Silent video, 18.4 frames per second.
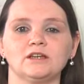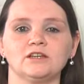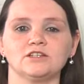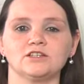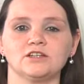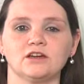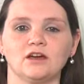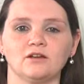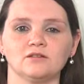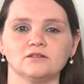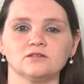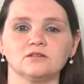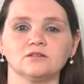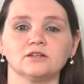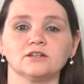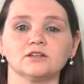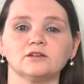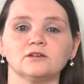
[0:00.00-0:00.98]
Energy
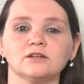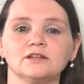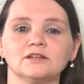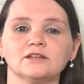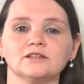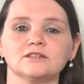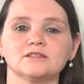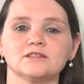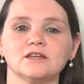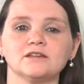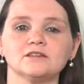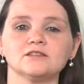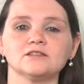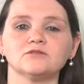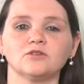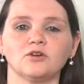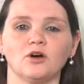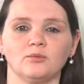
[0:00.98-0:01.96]
Council included
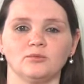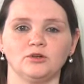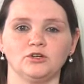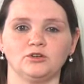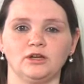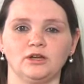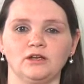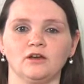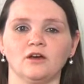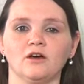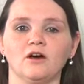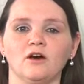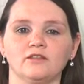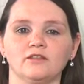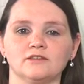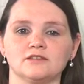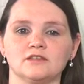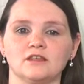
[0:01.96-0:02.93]
extensive commentary
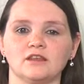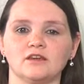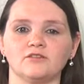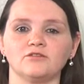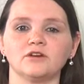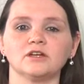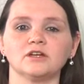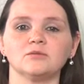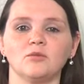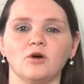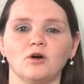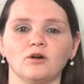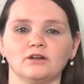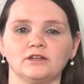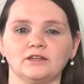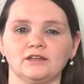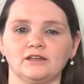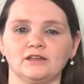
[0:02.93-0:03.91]
on the South African
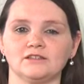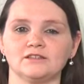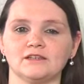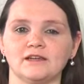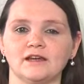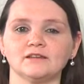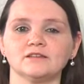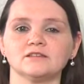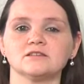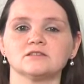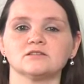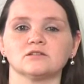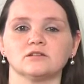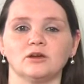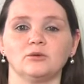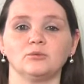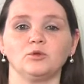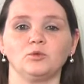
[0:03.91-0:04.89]
market in its
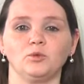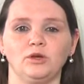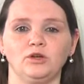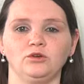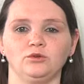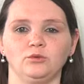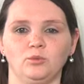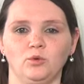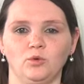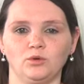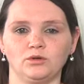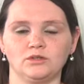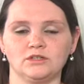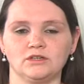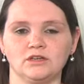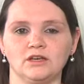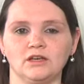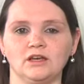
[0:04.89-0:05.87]
latest Global Wind
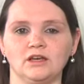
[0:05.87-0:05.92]
report.